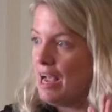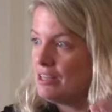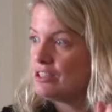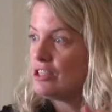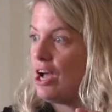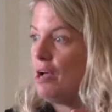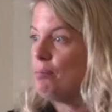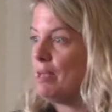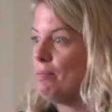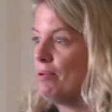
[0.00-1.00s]
saw
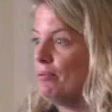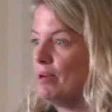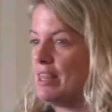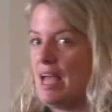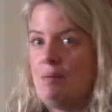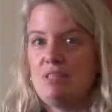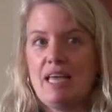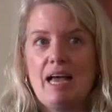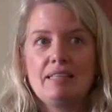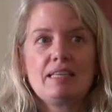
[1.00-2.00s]
people with
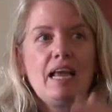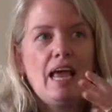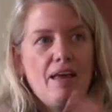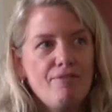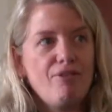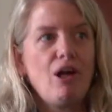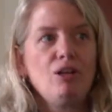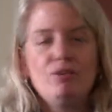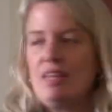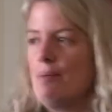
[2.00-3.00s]
MDS and
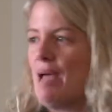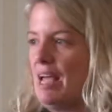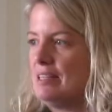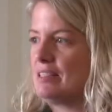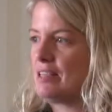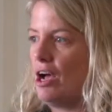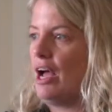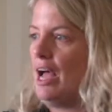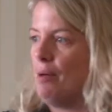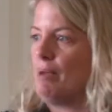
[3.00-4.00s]
followed them and saw
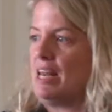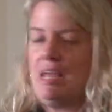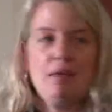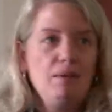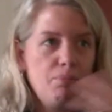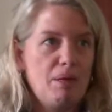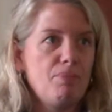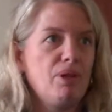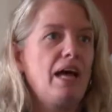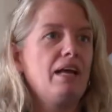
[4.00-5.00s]
how many
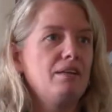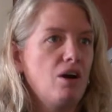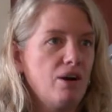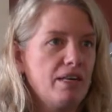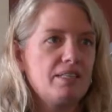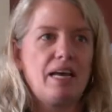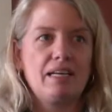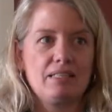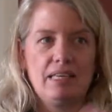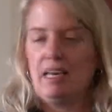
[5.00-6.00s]
people had heart
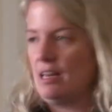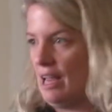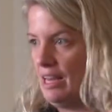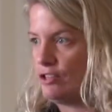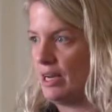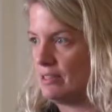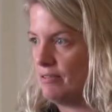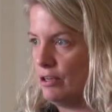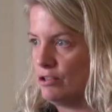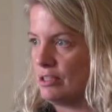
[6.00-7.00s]
attacks and
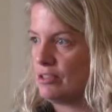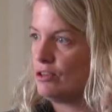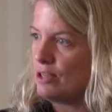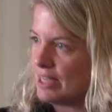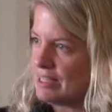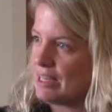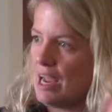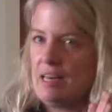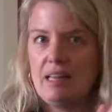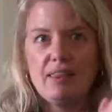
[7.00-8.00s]
transfusions. So you can
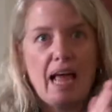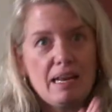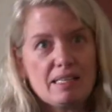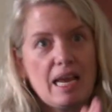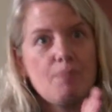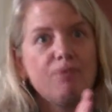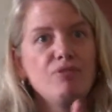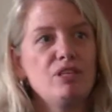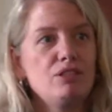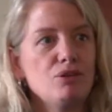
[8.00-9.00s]
that type
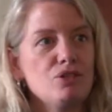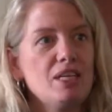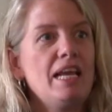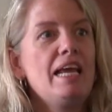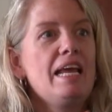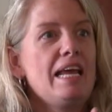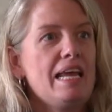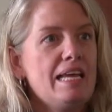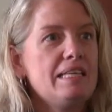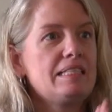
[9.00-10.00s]
of research
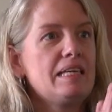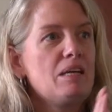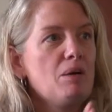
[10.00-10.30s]
is